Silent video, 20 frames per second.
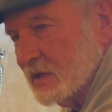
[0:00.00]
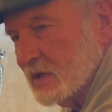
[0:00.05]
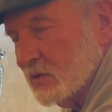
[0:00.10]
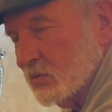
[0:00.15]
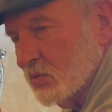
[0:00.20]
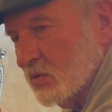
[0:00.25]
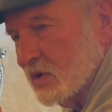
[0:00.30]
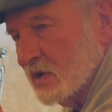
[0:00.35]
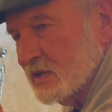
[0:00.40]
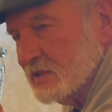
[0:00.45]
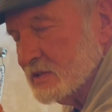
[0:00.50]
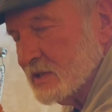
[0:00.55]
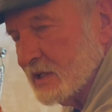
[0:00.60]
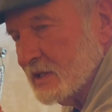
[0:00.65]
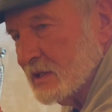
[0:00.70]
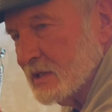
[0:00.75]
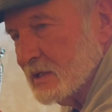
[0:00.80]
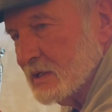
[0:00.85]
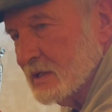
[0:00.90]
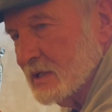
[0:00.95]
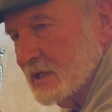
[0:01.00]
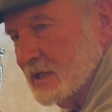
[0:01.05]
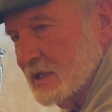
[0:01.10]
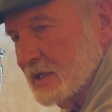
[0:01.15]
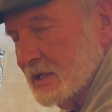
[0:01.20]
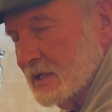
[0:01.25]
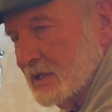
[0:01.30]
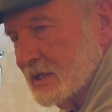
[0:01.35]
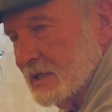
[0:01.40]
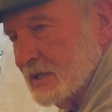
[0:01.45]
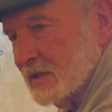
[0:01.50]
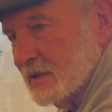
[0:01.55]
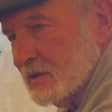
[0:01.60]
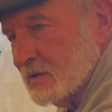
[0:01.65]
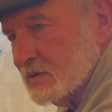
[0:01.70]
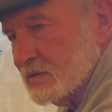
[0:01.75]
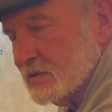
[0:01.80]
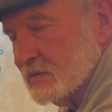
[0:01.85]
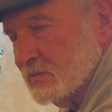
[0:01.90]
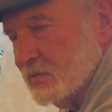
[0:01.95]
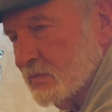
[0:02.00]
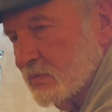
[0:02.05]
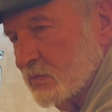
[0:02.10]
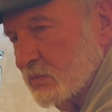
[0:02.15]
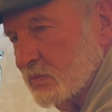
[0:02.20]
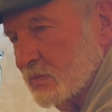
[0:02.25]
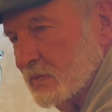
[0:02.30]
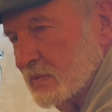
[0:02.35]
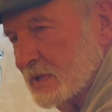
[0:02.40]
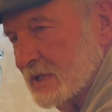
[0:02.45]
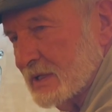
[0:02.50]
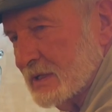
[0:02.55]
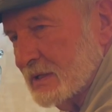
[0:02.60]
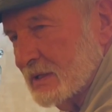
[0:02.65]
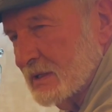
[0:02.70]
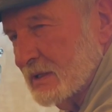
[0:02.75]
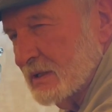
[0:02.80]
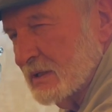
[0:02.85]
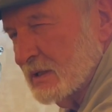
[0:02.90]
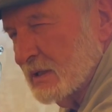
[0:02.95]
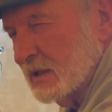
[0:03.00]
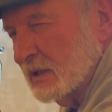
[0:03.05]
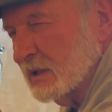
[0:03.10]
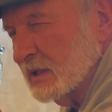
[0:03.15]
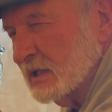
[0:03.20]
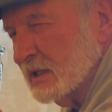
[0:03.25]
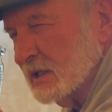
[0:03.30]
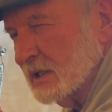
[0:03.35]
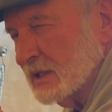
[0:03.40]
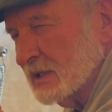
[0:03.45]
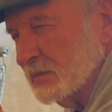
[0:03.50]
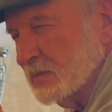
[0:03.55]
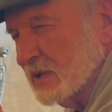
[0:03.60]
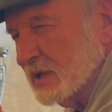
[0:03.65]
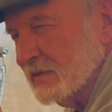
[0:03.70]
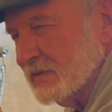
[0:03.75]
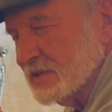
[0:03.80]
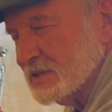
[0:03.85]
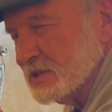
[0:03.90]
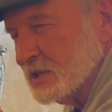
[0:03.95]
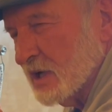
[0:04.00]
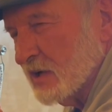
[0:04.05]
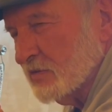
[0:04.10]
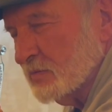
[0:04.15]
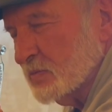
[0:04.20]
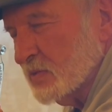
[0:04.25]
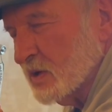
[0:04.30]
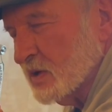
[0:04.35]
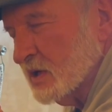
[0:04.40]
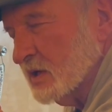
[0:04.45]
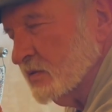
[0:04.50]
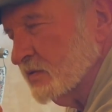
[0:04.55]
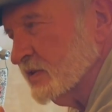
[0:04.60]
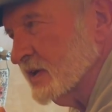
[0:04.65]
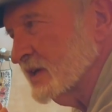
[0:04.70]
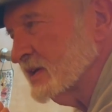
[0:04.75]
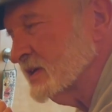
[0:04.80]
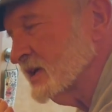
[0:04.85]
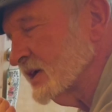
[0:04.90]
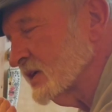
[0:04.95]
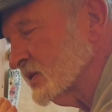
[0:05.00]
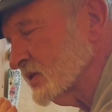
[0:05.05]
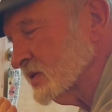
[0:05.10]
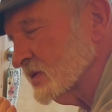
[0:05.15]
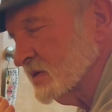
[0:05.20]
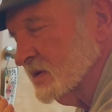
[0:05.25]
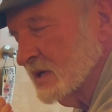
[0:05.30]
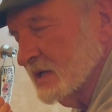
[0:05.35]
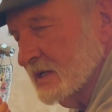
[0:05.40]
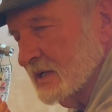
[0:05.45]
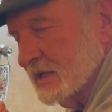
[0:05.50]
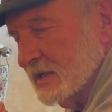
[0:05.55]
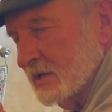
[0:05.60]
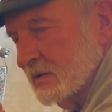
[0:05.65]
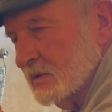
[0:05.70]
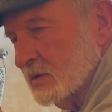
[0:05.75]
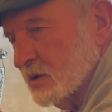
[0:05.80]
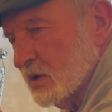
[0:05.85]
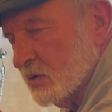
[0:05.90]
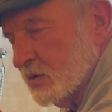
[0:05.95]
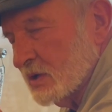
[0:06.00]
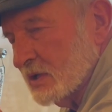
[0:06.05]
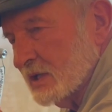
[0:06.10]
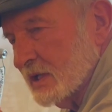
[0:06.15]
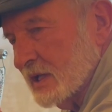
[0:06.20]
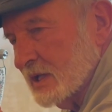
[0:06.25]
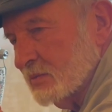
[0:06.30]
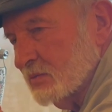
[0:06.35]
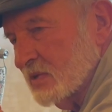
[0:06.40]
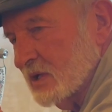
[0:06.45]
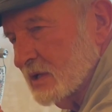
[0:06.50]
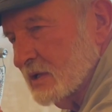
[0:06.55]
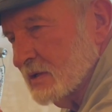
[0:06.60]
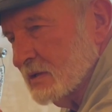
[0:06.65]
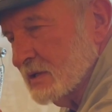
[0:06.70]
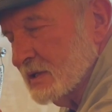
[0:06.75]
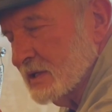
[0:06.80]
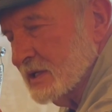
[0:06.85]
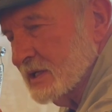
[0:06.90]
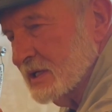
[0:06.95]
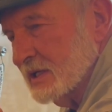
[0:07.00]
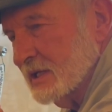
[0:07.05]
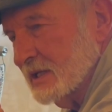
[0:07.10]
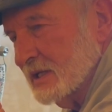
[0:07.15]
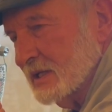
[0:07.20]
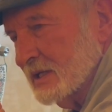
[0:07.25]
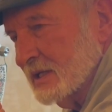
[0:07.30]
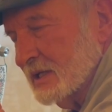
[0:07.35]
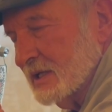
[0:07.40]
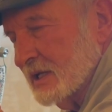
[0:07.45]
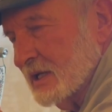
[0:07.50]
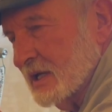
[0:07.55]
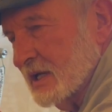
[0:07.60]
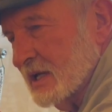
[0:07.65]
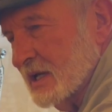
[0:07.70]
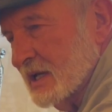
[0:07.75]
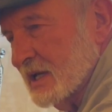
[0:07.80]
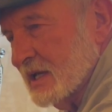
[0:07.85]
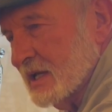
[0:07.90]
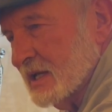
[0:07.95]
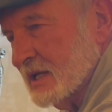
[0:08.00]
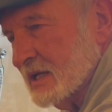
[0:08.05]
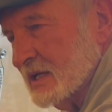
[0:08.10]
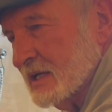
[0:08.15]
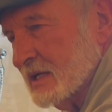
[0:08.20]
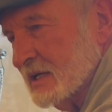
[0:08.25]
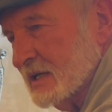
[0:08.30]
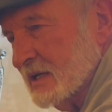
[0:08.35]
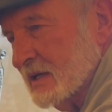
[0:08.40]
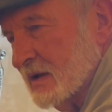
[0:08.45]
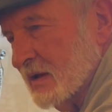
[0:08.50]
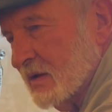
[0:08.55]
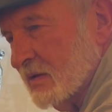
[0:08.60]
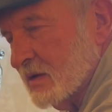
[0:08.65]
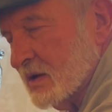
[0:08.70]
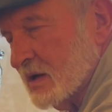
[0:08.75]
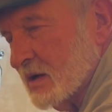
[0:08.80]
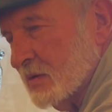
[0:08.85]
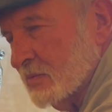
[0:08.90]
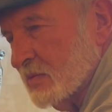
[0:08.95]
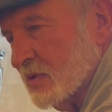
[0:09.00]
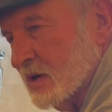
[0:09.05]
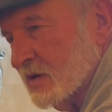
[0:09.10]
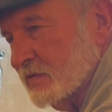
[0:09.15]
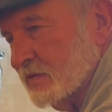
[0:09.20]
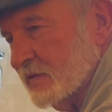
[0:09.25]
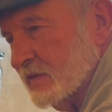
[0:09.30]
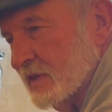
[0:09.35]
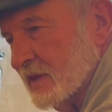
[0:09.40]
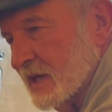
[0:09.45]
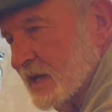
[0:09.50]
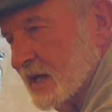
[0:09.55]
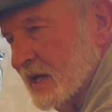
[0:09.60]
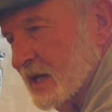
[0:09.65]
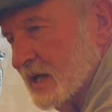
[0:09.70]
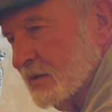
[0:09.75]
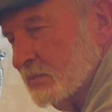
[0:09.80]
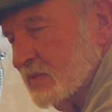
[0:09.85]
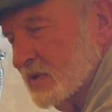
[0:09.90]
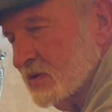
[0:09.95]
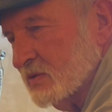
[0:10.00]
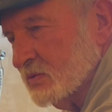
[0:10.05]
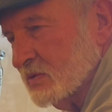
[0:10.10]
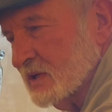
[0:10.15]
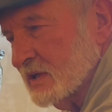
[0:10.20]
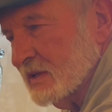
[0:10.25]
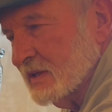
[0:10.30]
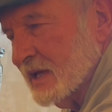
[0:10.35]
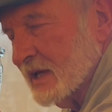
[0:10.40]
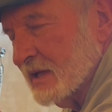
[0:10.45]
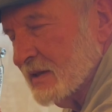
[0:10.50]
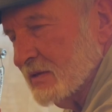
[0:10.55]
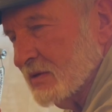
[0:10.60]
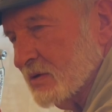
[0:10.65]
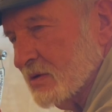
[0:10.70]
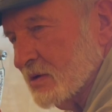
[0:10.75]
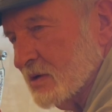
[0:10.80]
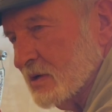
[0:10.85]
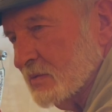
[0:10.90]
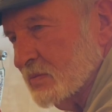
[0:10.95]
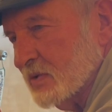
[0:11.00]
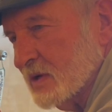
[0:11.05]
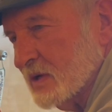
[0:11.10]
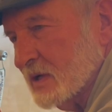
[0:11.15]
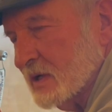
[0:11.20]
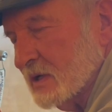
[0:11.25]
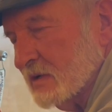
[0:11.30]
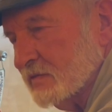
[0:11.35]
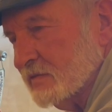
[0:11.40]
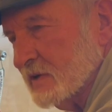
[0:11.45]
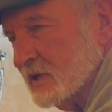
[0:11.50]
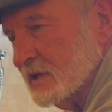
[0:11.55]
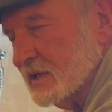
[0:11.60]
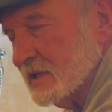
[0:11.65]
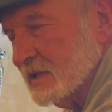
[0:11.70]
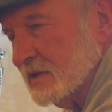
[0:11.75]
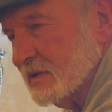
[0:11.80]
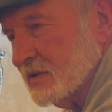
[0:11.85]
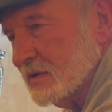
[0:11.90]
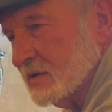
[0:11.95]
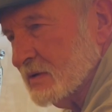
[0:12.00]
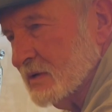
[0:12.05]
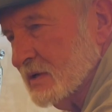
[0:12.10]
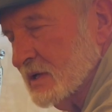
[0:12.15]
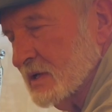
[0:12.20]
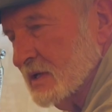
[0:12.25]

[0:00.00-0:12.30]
it was. Like there's a little bit of a soft barrier if I take her lower leg medially, and I'll come off of that, between that and the hard barrier, find another